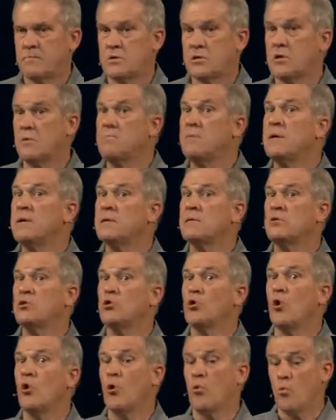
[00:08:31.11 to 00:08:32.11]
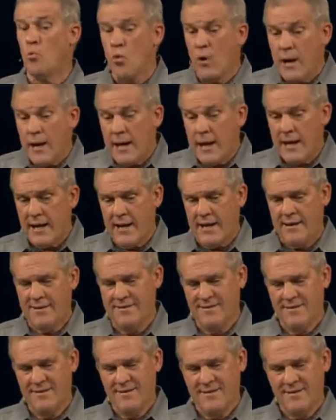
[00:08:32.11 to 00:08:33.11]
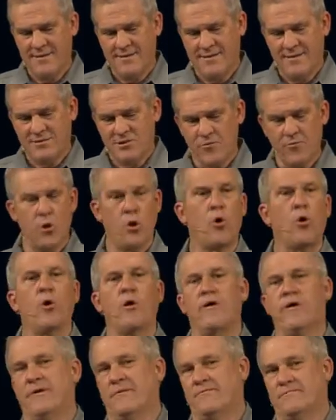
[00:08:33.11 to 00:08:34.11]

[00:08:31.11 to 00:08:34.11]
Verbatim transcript: Commit your way to the Lord.